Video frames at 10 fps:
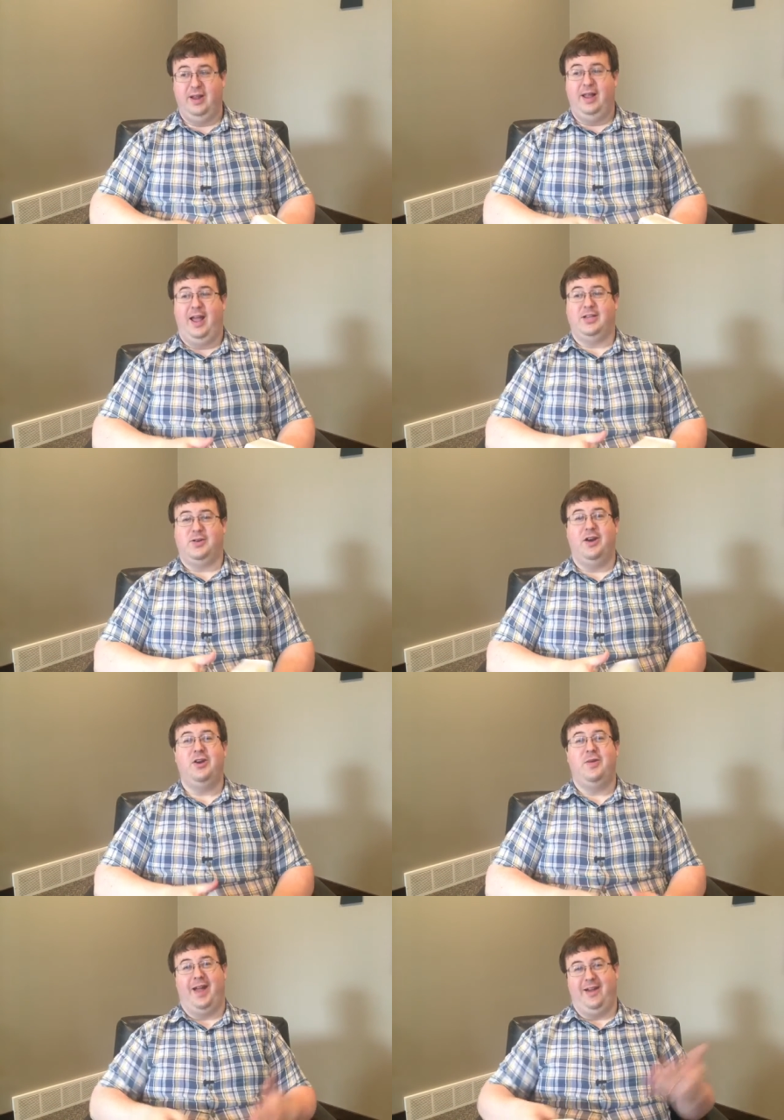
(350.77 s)
And so here
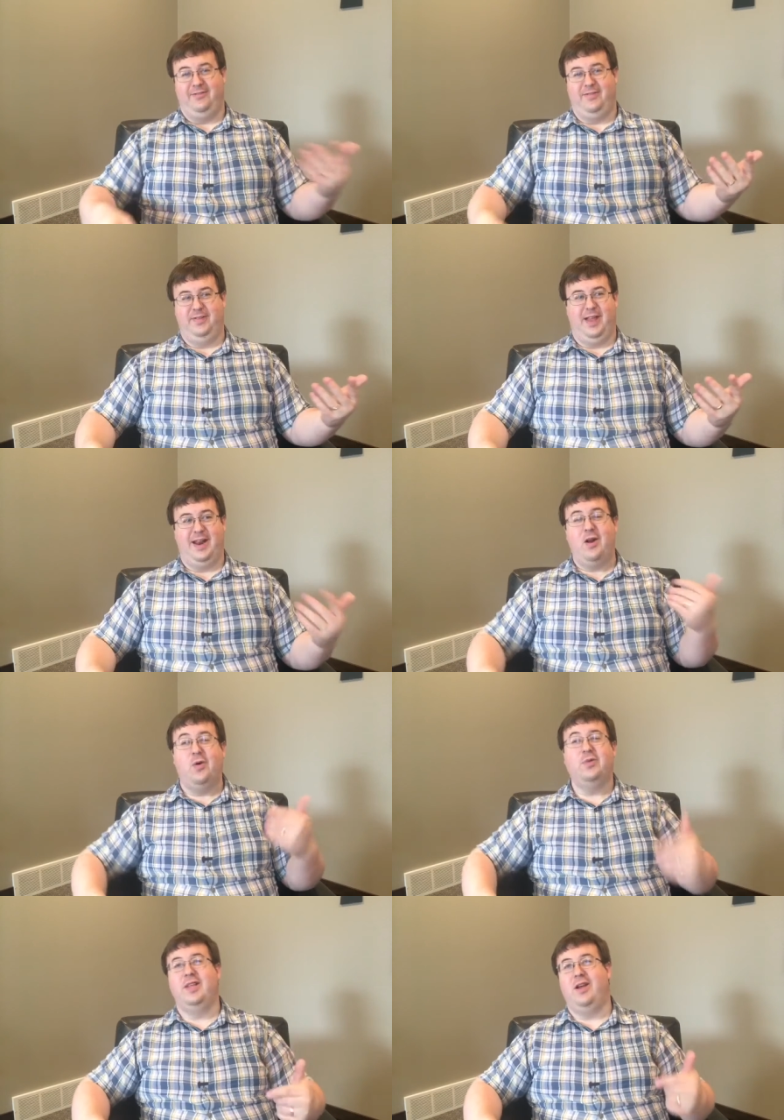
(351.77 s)
you have then not
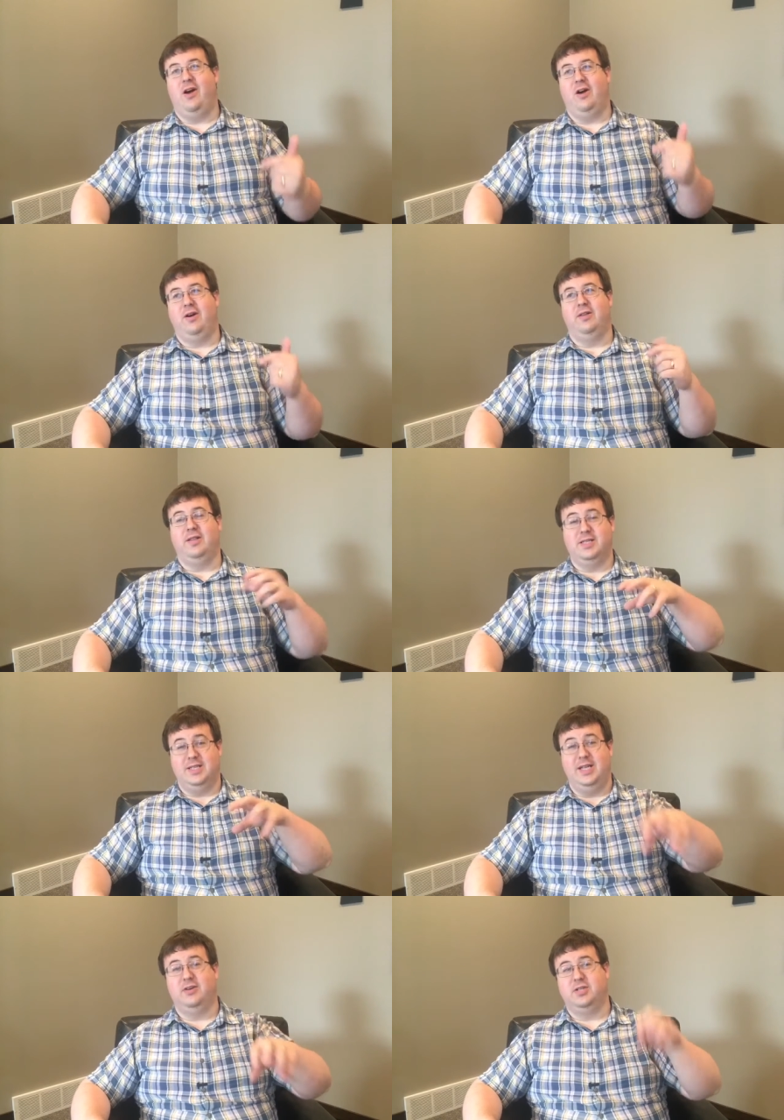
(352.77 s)
only are these
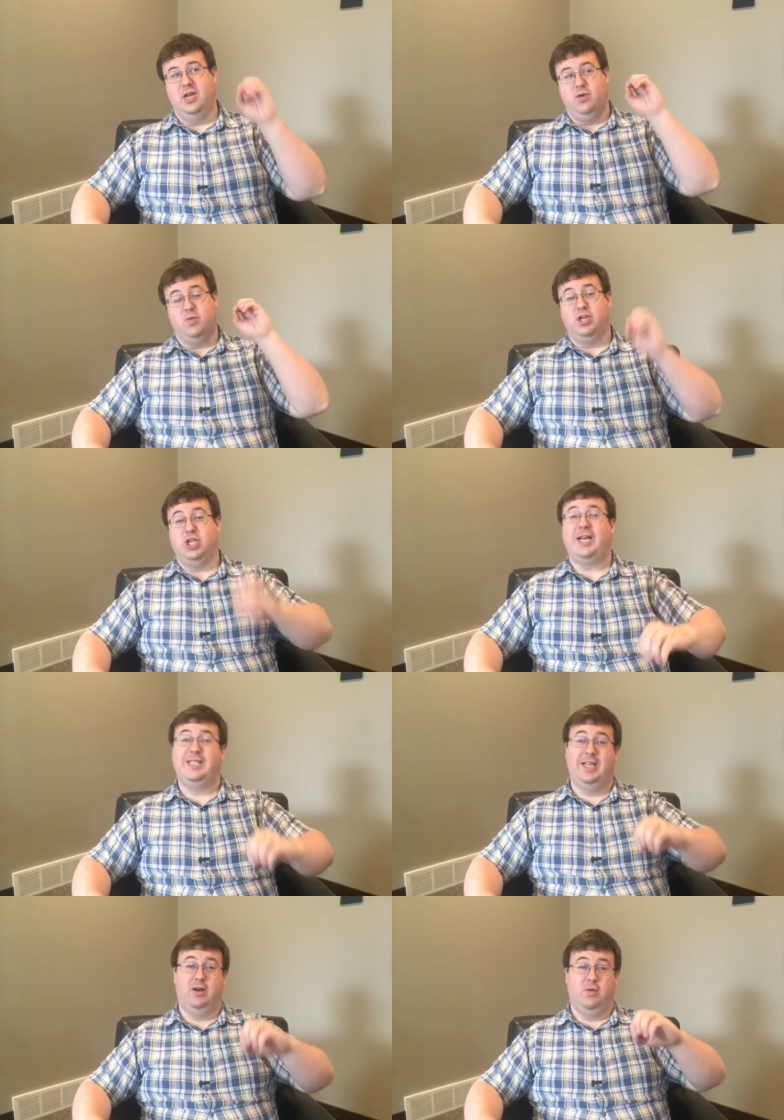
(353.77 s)
leaders
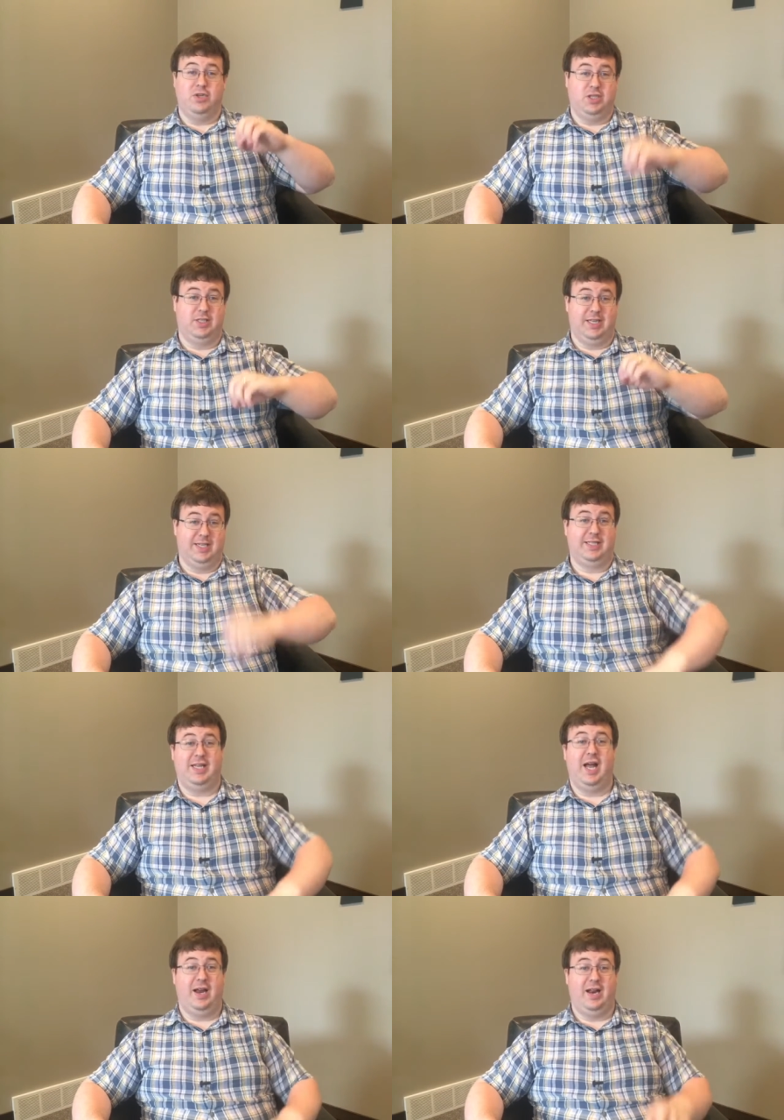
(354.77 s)
rejecting what Jesus has
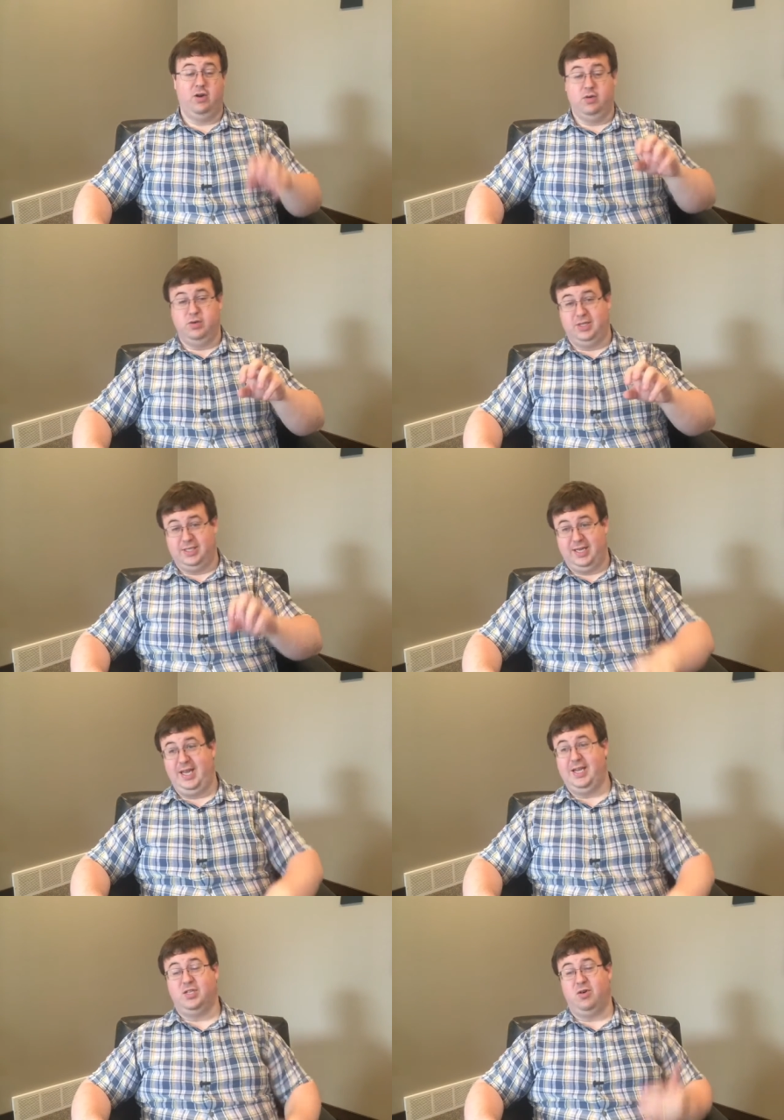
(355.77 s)
done and who Jesus
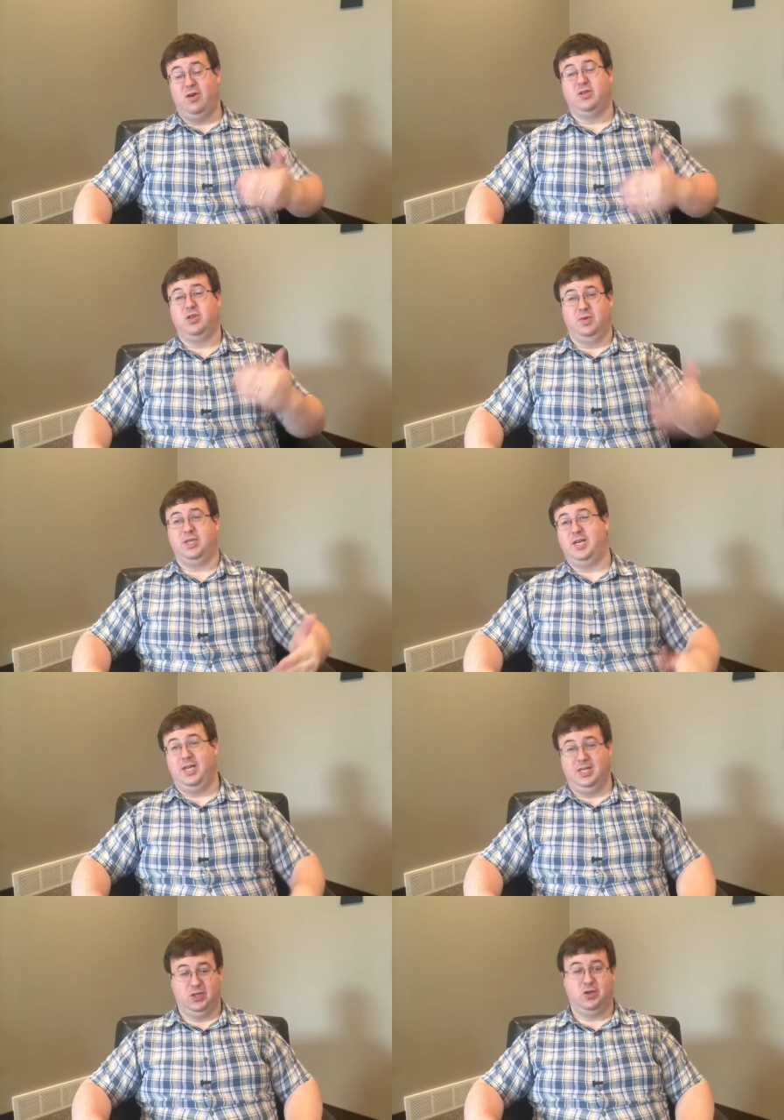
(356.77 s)
is, they're also rejecting
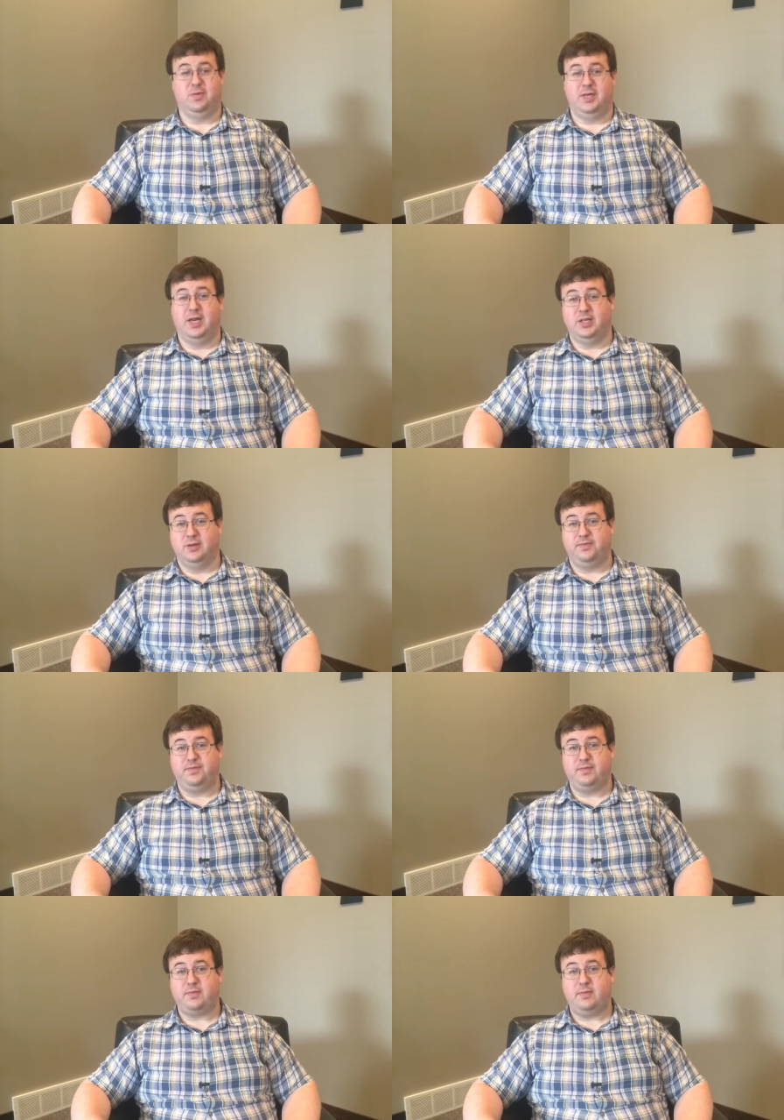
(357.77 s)
his interpretation
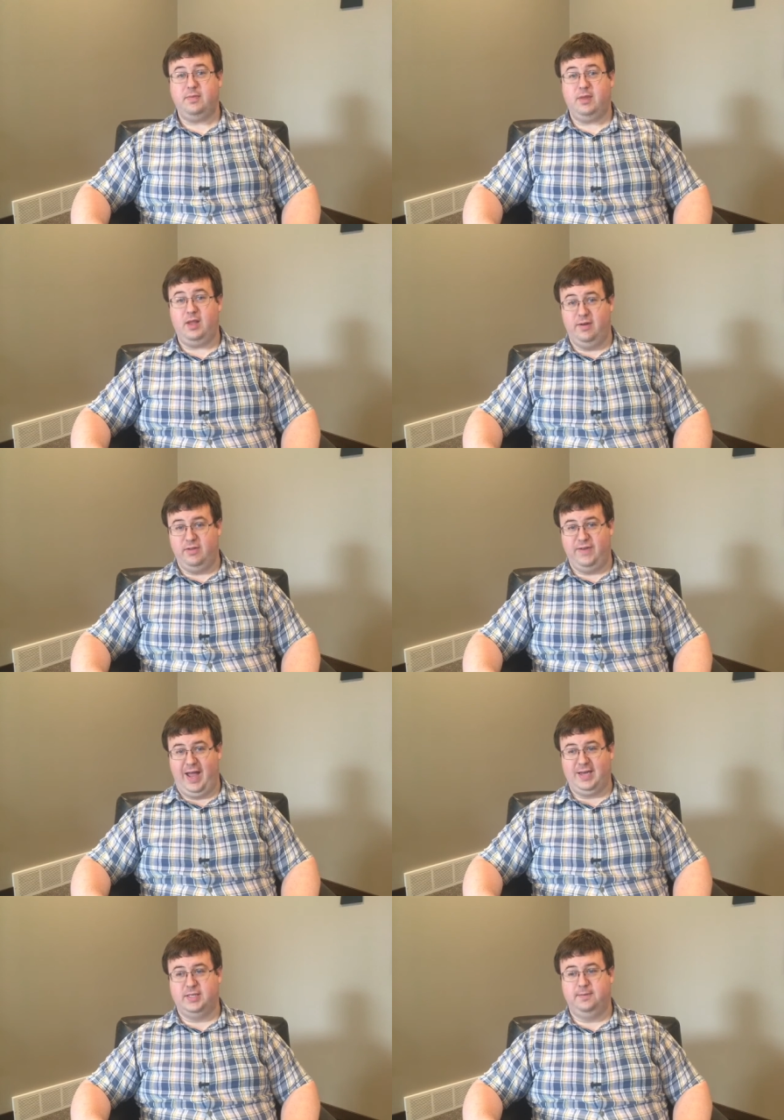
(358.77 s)
of the
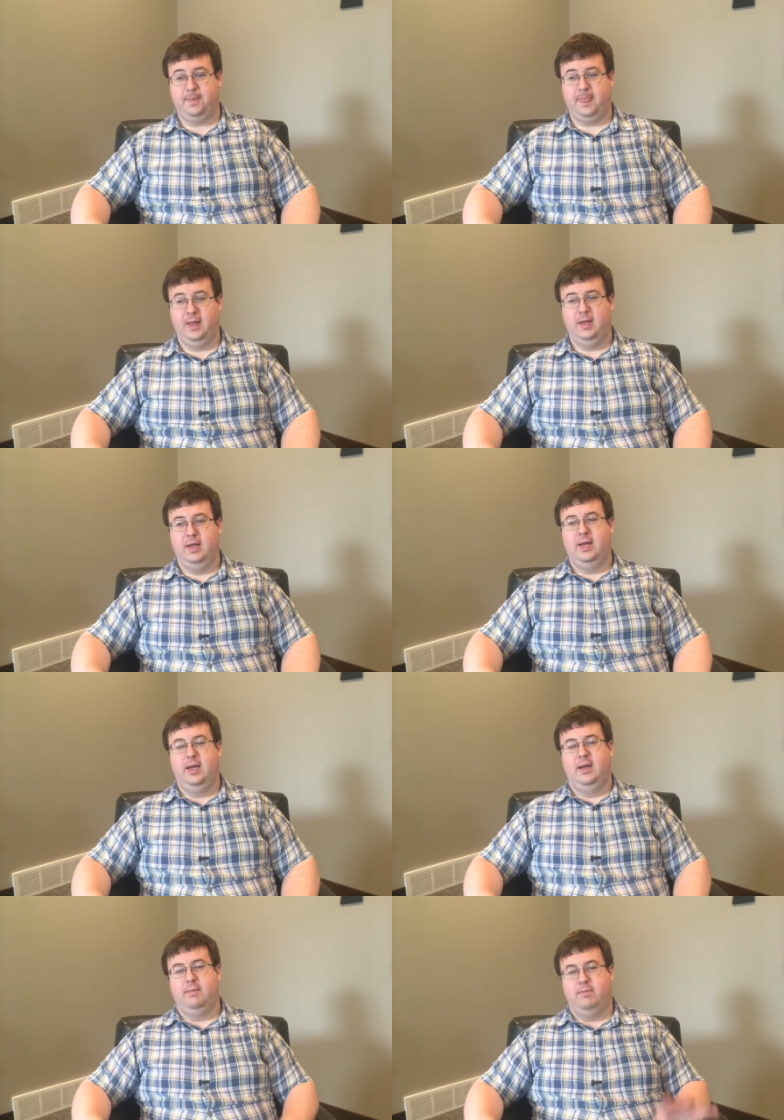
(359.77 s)
facts.
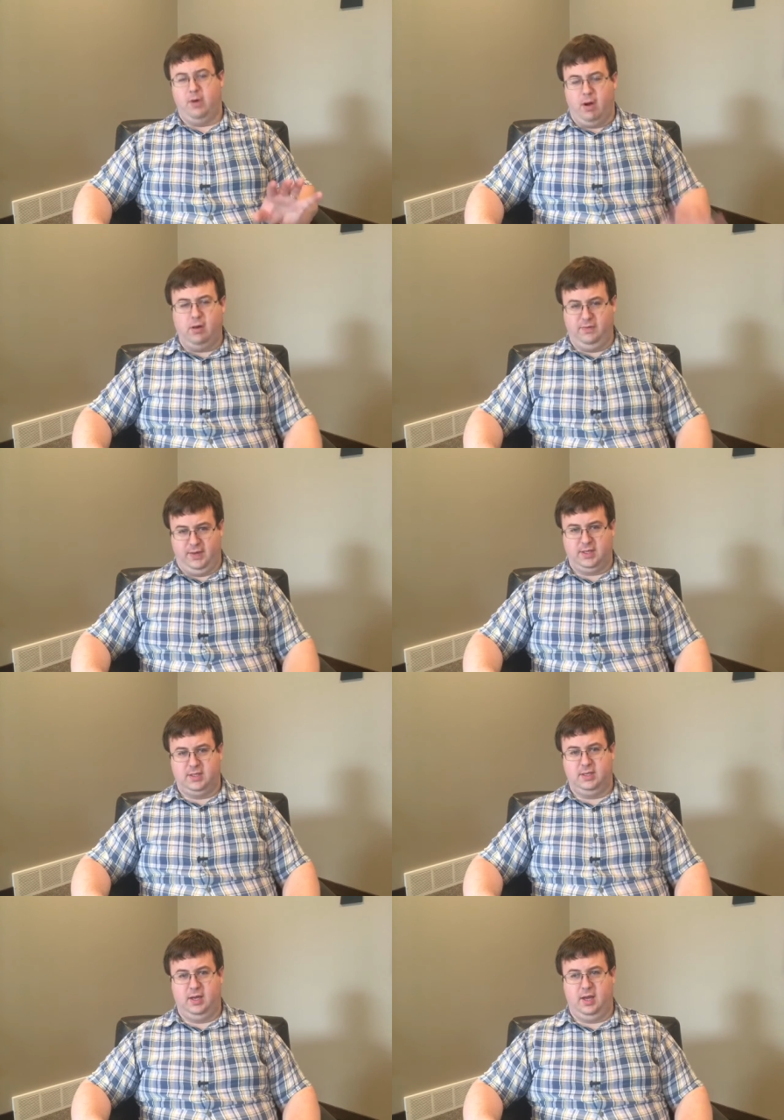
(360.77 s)
But all of
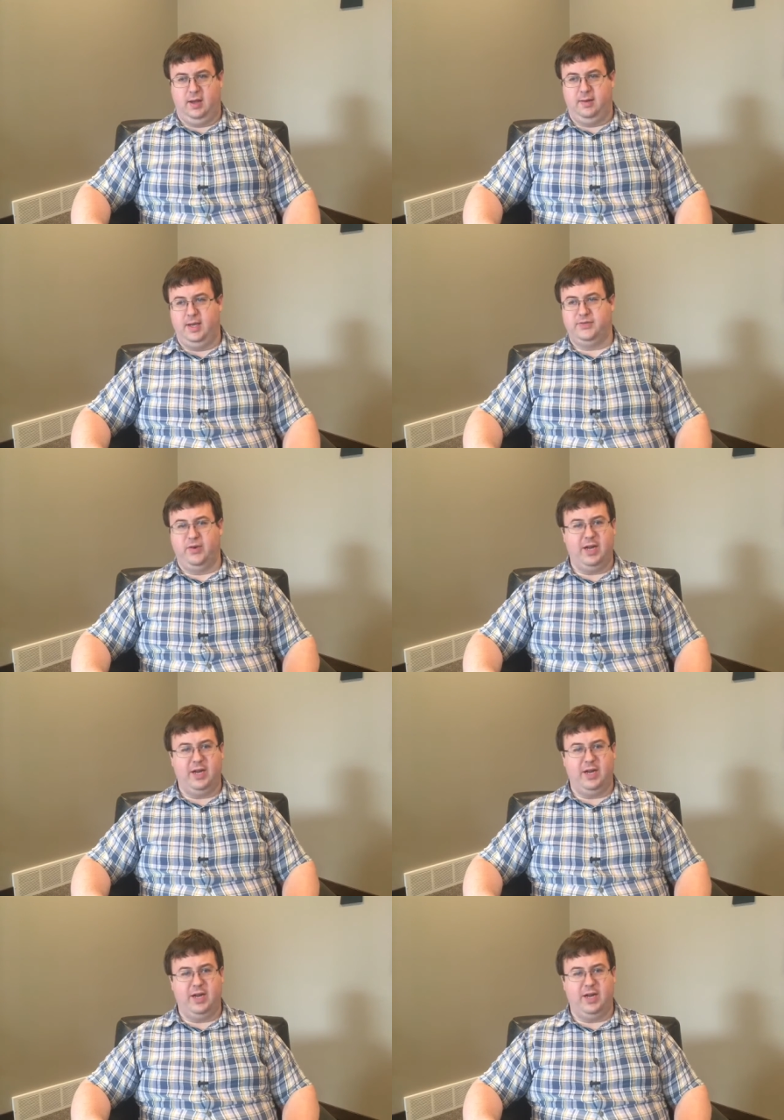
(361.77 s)
this uh, is very